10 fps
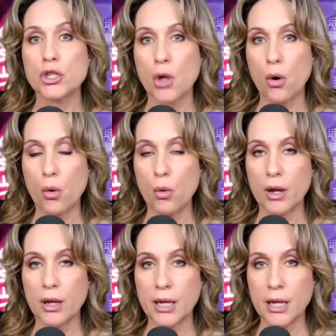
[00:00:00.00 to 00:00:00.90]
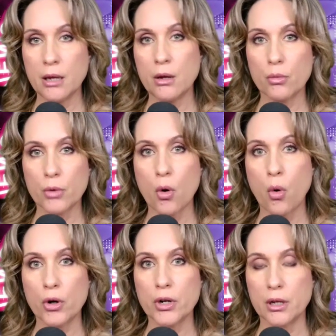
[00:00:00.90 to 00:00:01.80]
So he
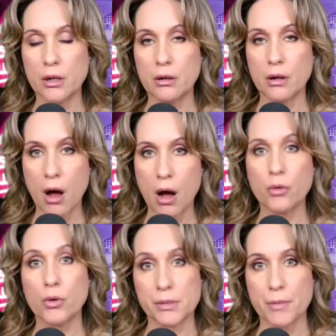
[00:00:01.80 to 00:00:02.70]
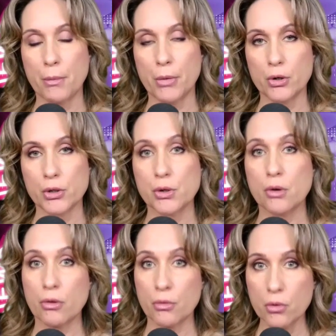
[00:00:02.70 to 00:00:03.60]
recorded Congress members
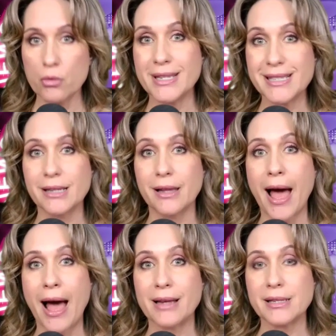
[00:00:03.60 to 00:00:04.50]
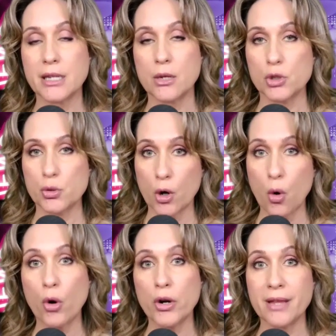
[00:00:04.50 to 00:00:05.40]
through this glass. He was
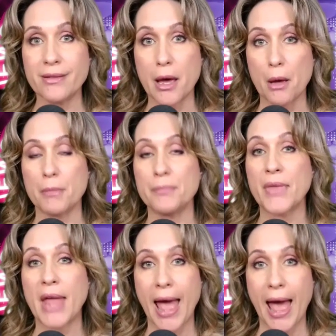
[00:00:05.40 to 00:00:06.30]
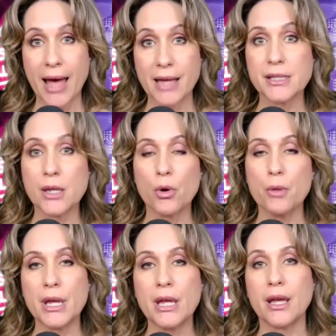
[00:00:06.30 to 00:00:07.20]
recording them as they
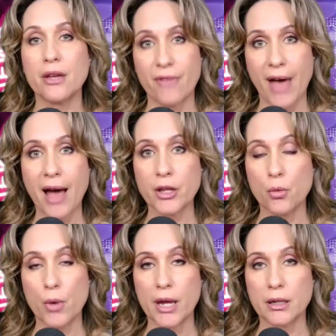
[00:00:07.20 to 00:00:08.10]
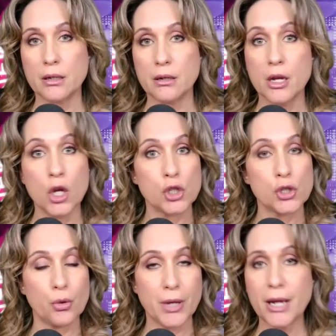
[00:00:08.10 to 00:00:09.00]
were being evacuated.
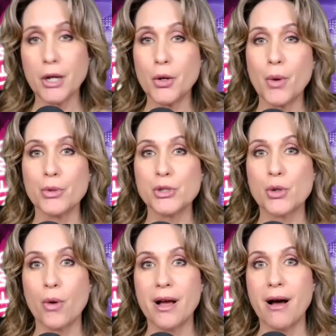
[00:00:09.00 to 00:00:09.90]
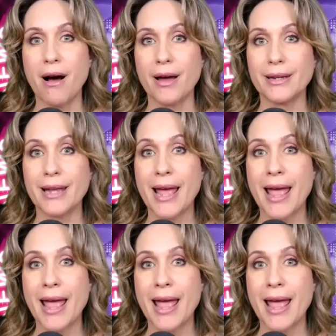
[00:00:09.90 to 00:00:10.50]
So he knew what was going on.